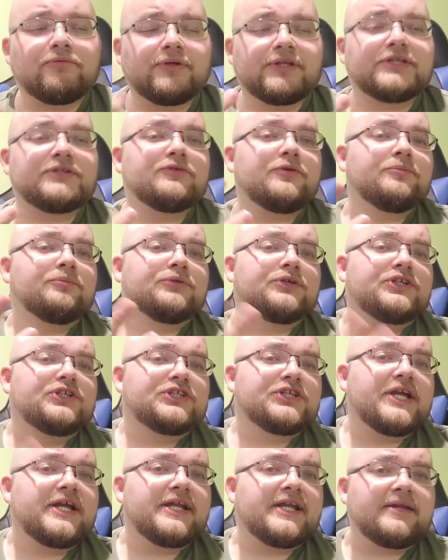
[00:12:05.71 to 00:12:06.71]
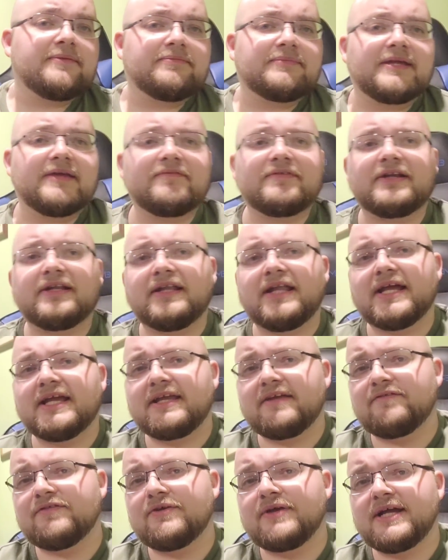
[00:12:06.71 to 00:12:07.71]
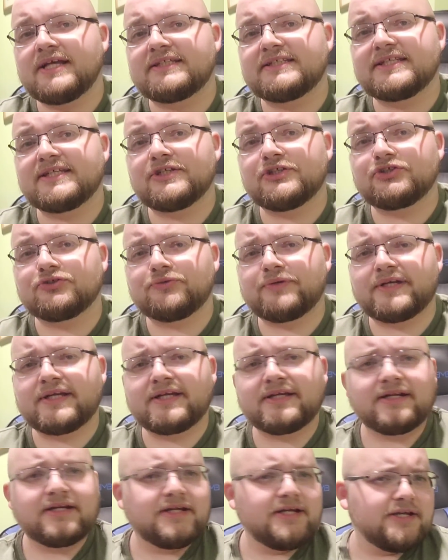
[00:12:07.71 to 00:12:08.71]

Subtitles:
Really do appreciate it. Give it a like if you guys did enjoy.